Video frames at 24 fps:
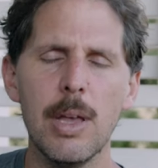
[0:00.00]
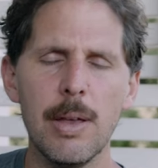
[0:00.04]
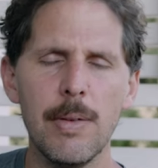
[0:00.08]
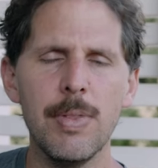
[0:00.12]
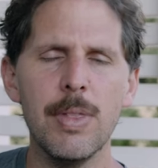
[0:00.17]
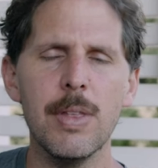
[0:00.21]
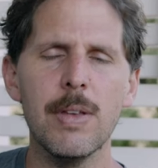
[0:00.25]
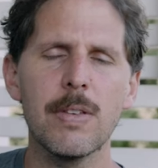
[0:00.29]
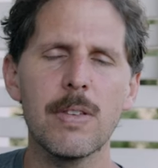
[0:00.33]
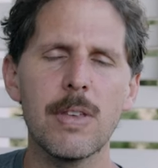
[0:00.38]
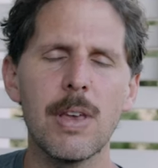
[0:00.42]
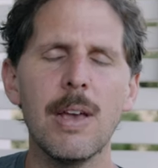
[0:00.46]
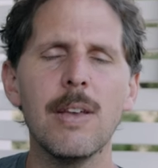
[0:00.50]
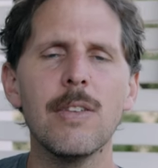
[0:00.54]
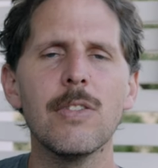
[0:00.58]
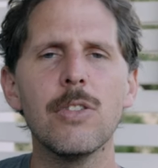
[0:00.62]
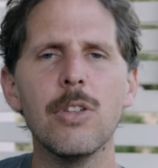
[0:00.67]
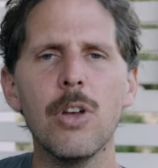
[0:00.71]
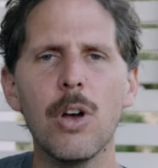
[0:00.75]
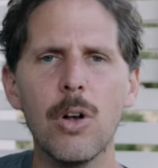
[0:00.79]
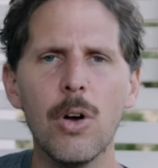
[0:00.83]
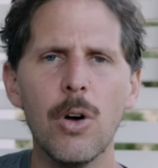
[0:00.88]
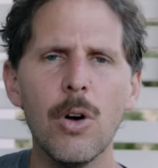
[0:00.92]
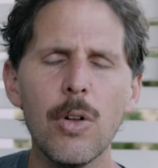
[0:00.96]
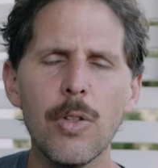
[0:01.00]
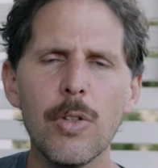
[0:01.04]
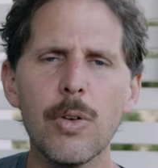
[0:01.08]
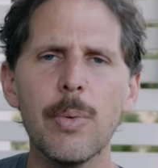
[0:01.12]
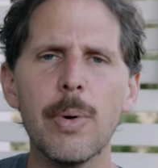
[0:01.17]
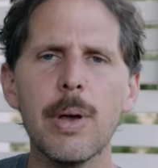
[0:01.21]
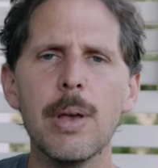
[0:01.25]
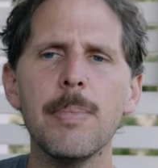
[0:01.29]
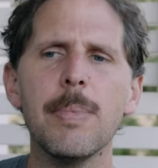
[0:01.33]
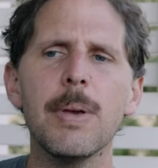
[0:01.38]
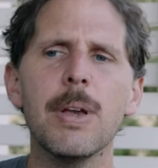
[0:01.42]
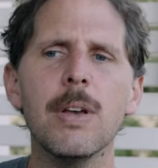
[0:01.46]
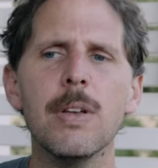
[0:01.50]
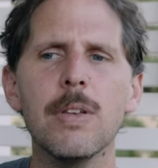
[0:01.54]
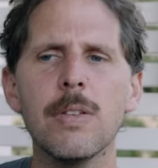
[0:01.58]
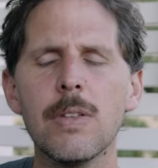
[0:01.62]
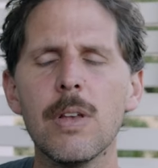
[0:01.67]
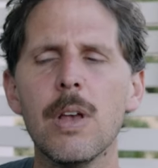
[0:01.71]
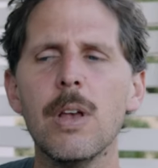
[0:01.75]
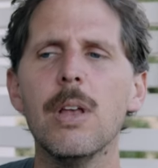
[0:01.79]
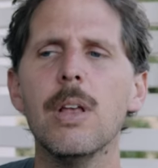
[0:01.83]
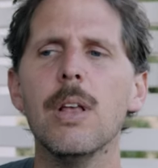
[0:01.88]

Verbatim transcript: In this case, not all the way because